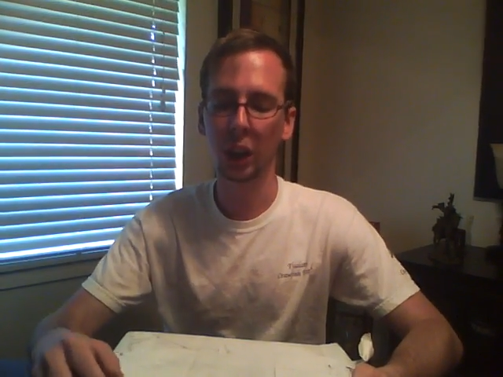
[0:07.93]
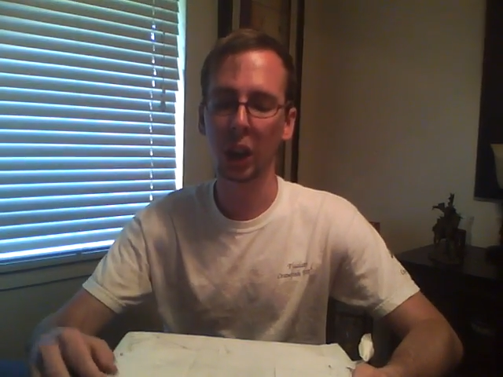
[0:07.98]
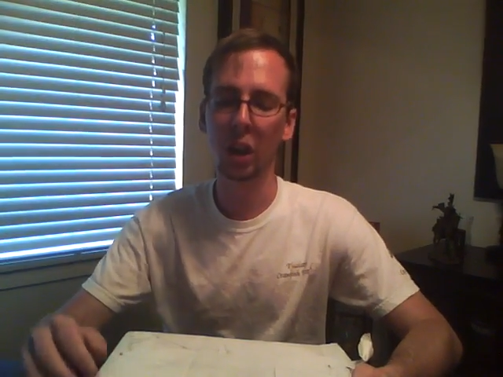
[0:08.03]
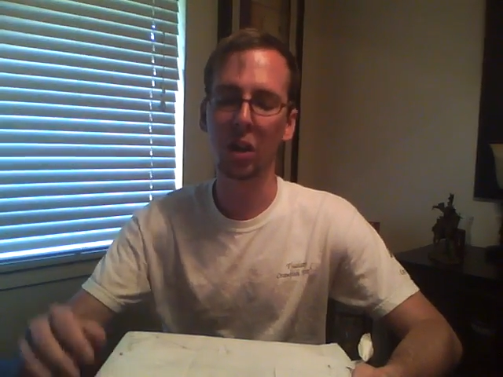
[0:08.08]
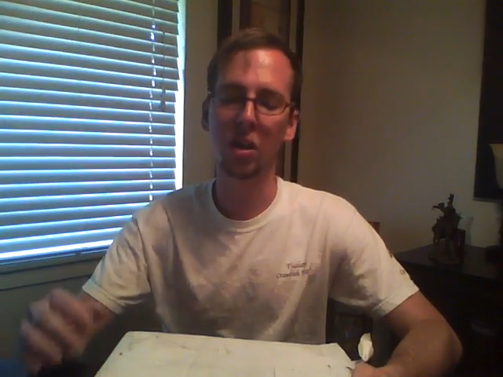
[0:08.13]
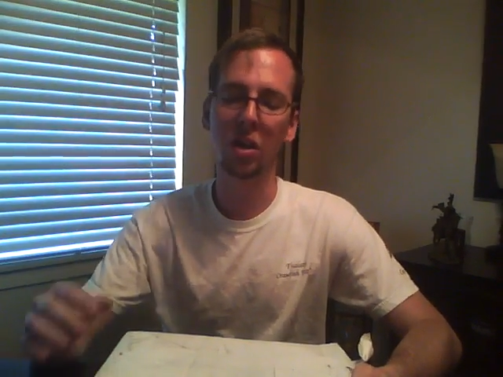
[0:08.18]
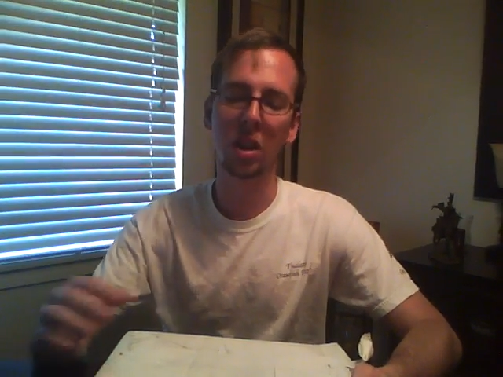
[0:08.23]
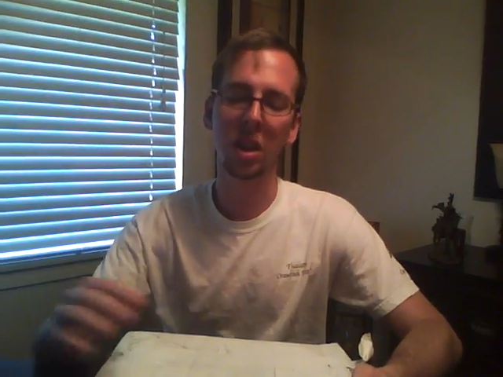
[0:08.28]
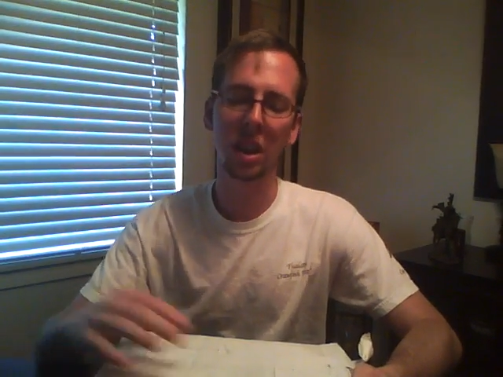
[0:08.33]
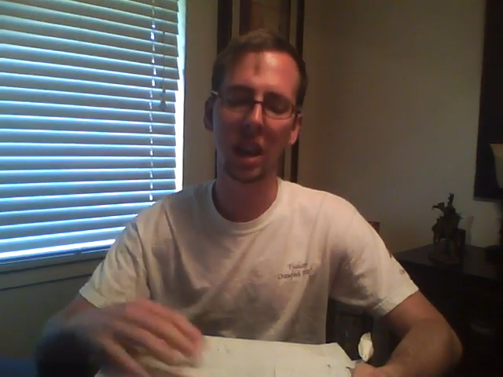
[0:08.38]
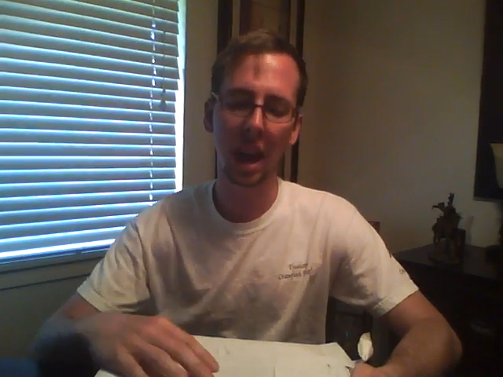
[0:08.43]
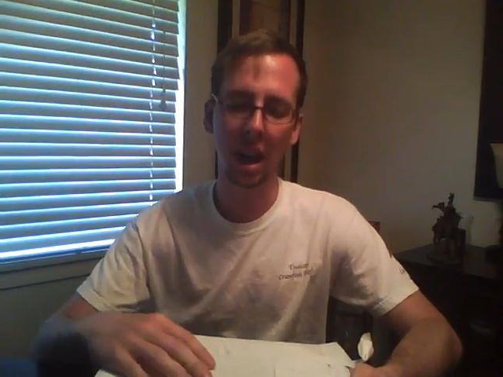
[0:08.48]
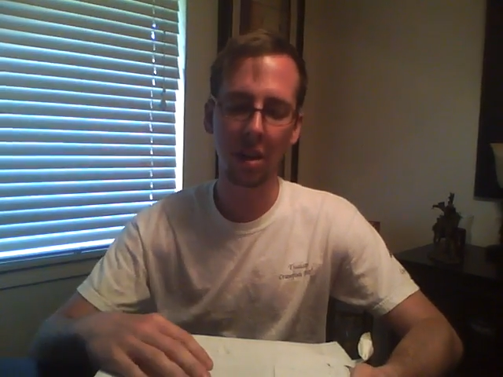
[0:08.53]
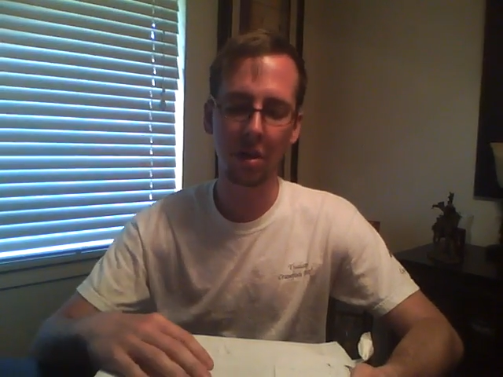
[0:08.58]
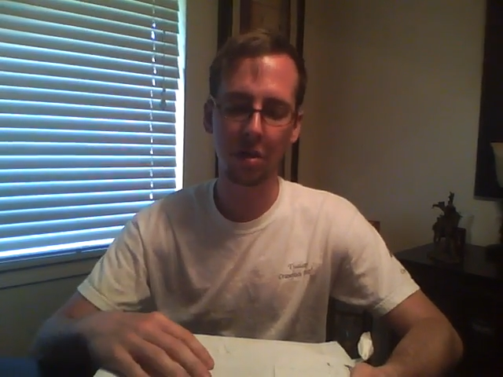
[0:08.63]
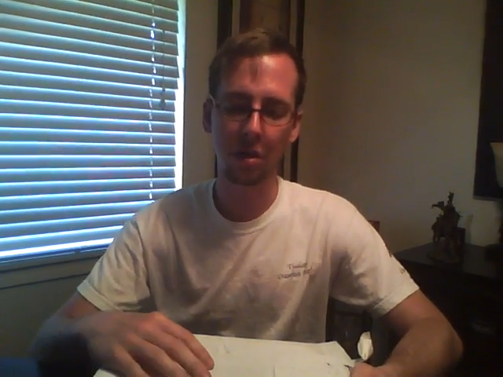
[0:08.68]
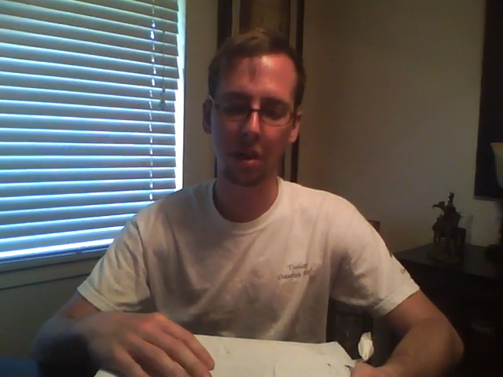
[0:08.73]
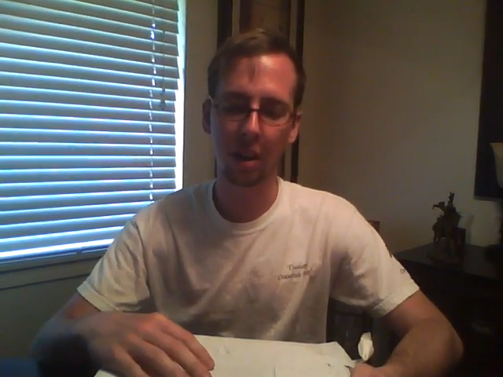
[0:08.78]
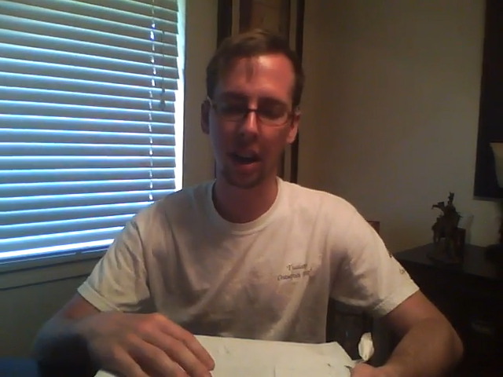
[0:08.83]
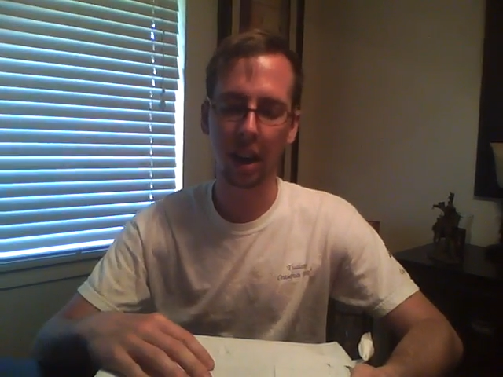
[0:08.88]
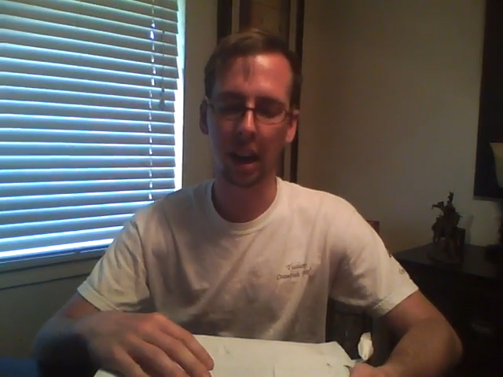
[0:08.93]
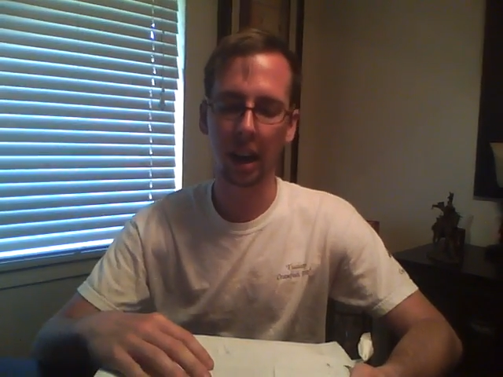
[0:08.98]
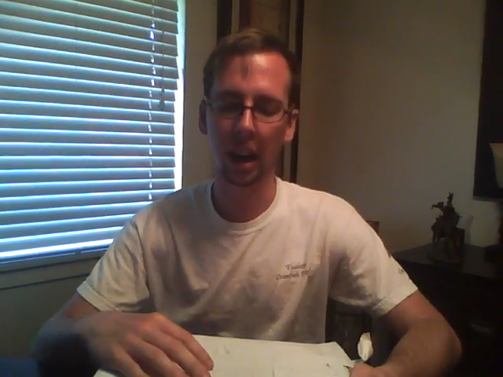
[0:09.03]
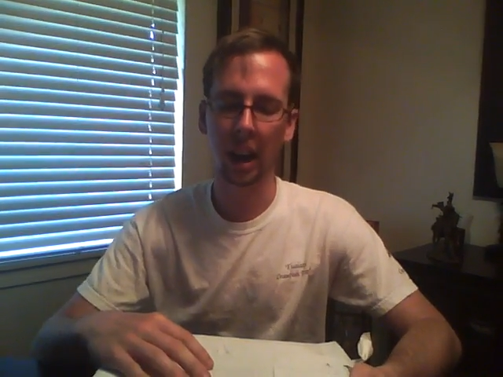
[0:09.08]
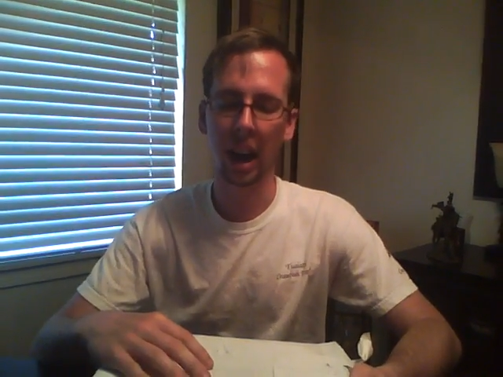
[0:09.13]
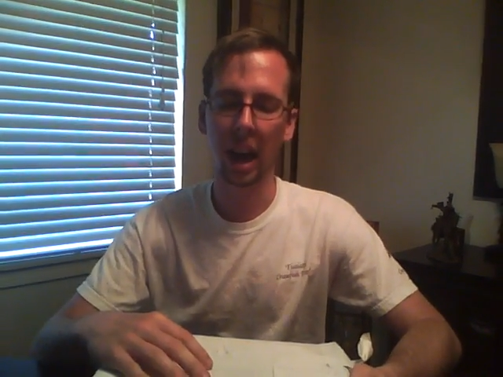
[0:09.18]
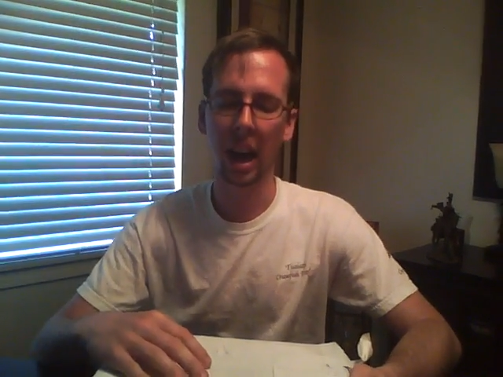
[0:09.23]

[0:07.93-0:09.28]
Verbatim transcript: just yesterday